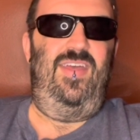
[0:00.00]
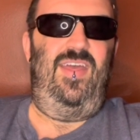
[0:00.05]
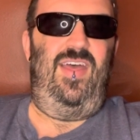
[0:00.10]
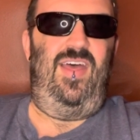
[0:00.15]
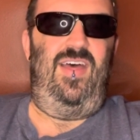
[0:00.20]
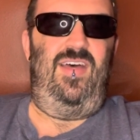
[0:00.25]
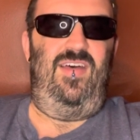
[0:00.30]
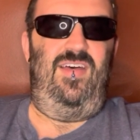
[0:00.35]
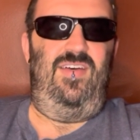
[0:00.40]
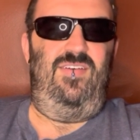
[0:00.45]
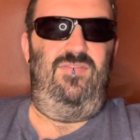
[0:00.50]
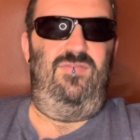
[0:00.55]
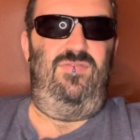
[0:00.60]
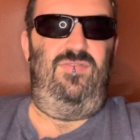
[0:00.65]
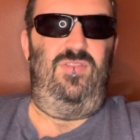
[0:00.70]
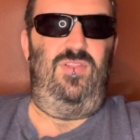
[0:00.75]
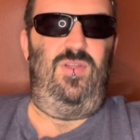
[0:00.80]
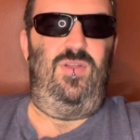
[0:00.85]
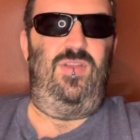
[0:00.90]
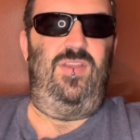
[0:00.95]
of
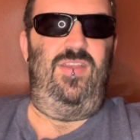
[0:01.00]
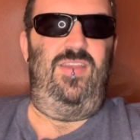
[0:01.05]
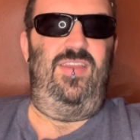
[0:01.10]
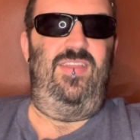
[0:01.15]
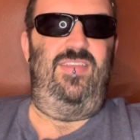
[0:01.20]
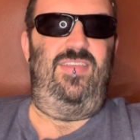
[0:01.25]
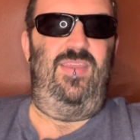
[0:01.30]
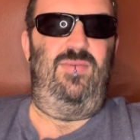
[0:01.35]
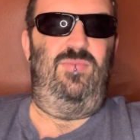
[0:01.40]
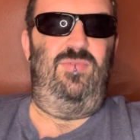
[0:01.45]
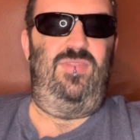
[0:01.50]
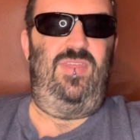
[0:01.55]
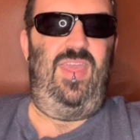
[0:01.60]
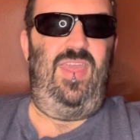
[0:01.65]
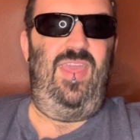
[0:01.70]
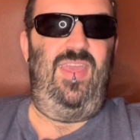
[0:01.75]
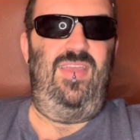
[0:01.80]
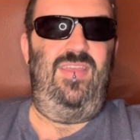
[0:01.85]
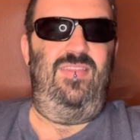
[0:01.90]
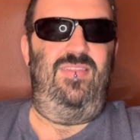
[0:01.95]
learning disabled
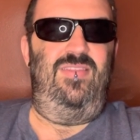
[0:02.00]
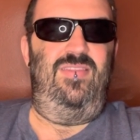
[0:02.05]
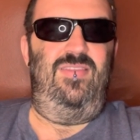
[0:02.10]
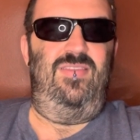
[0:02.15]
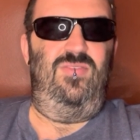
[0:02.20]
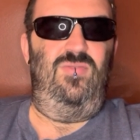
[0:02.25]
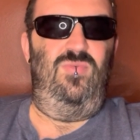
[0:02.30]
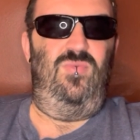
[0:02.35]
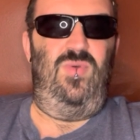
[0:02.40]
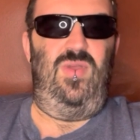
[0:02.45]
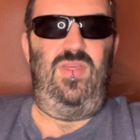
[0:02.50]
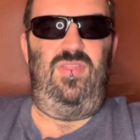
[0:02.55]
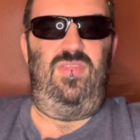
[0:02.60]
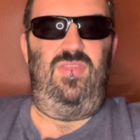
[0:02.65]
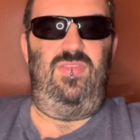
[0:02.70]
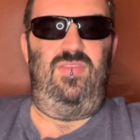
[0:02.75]
kids with